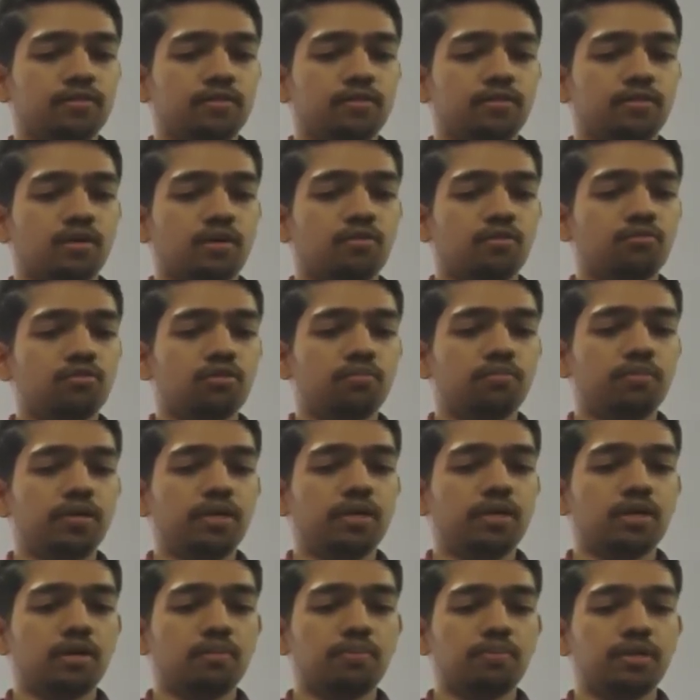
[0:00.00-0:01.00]
is now a
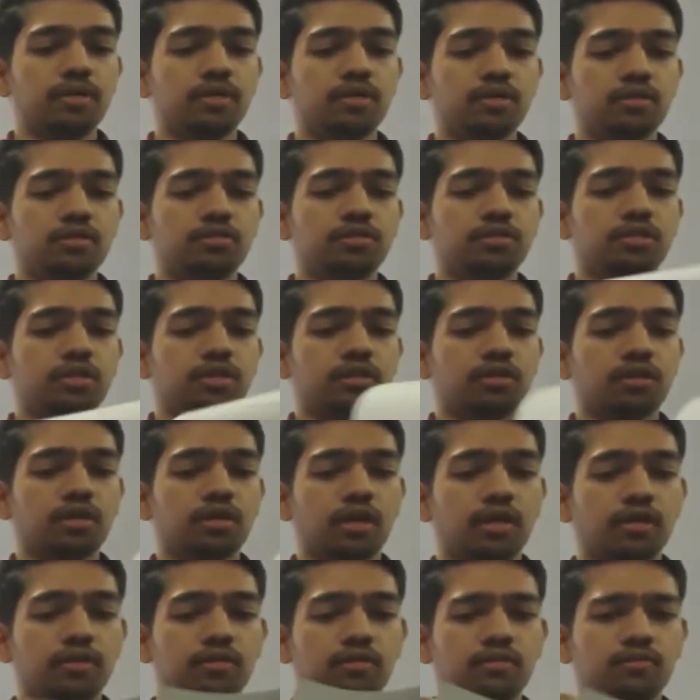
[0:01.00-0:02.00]
beta pleated sheet
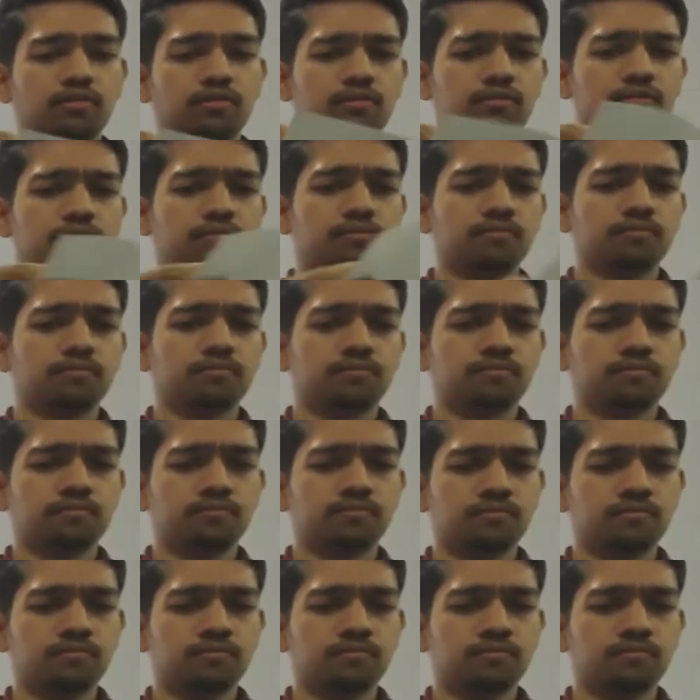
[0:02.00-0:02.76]
like this,